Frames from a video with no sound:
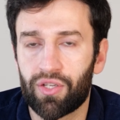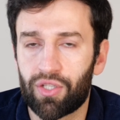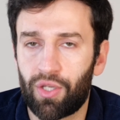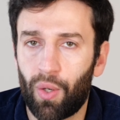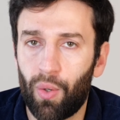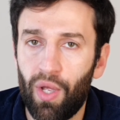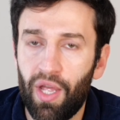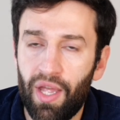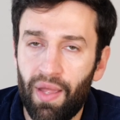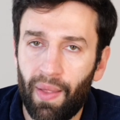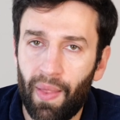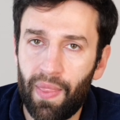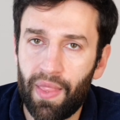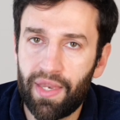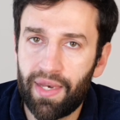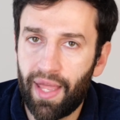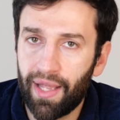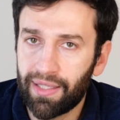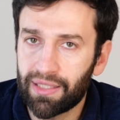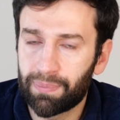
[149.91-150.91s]
So in
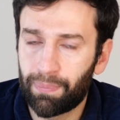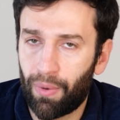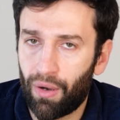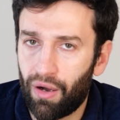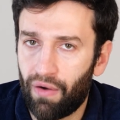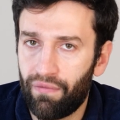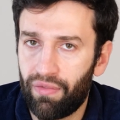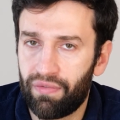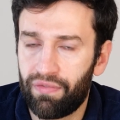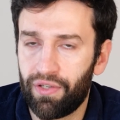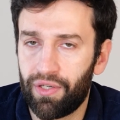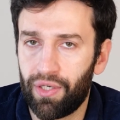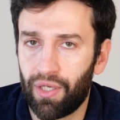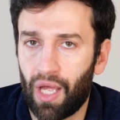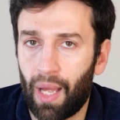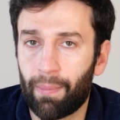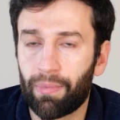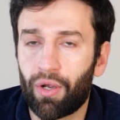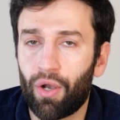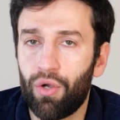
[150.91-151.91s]
the next part of the
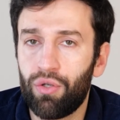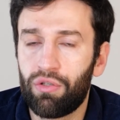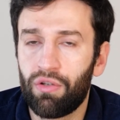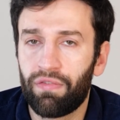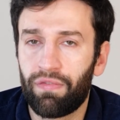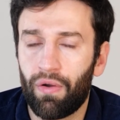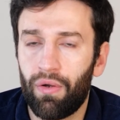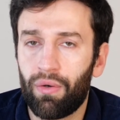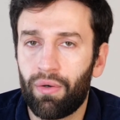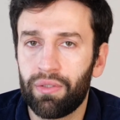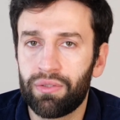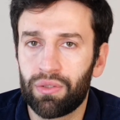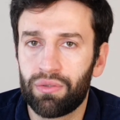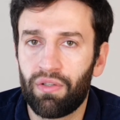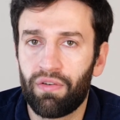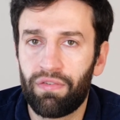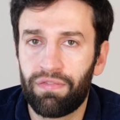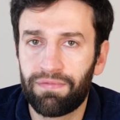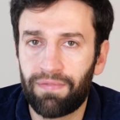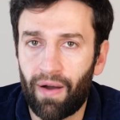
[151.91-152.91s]
video, I'm going to focus on
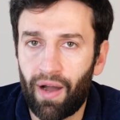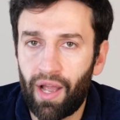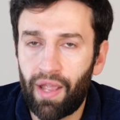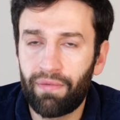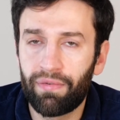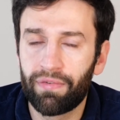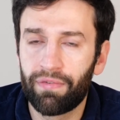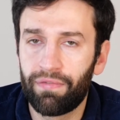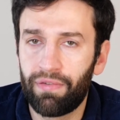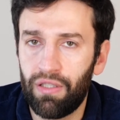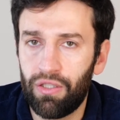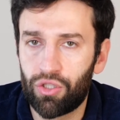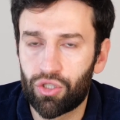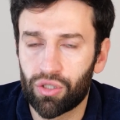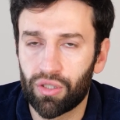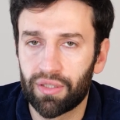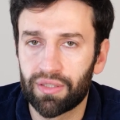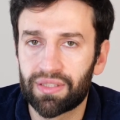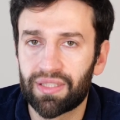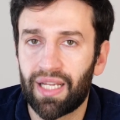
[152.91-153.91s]
the 5
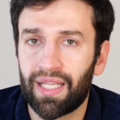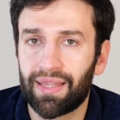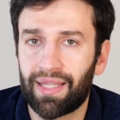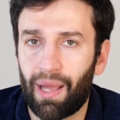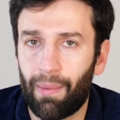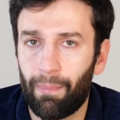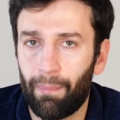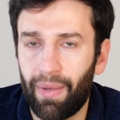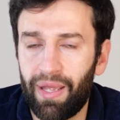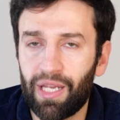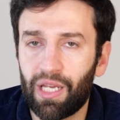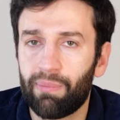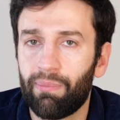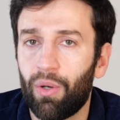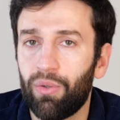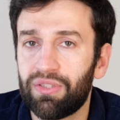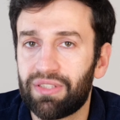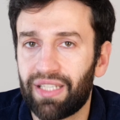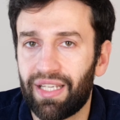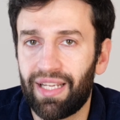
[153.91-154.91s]
features that make
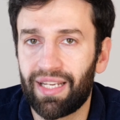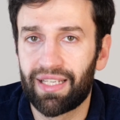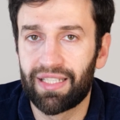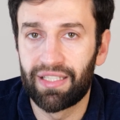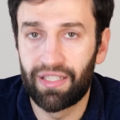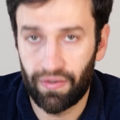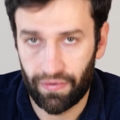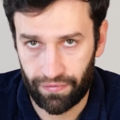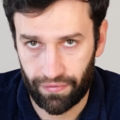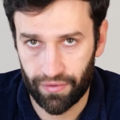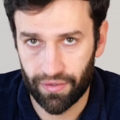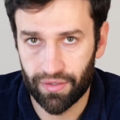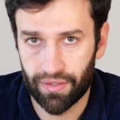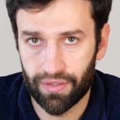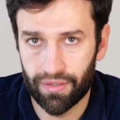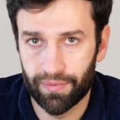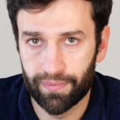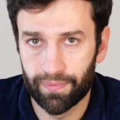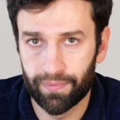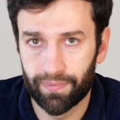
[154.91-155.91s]
Mosaic different.